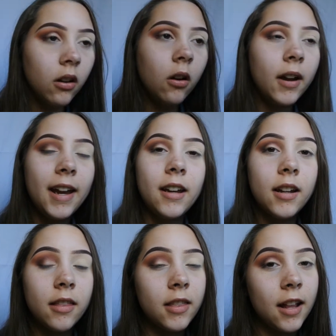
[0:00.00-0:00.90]
Okay, now
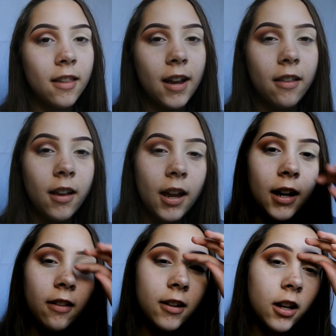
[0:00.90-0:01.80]
that that eye
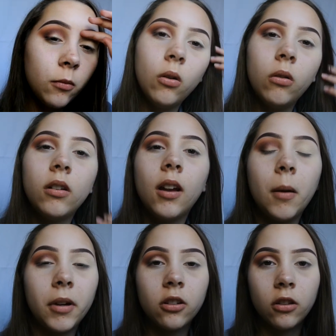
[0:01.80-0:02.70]
is done, I'm
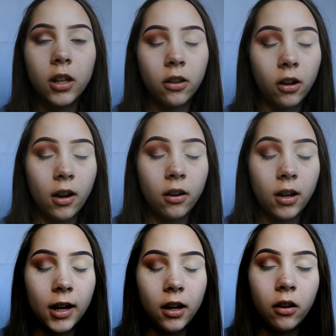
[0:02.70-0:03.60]
going to do the other
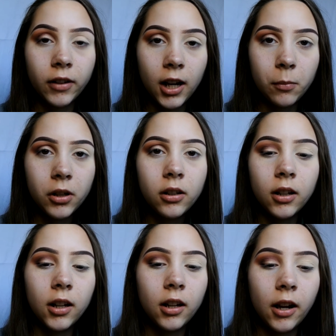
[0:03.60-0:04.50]
eye off camera
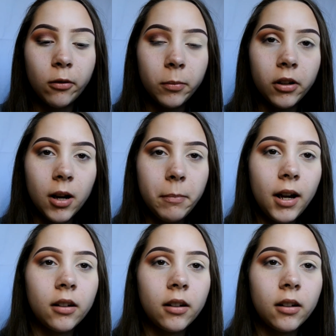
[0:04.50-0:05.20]
and I will be right back.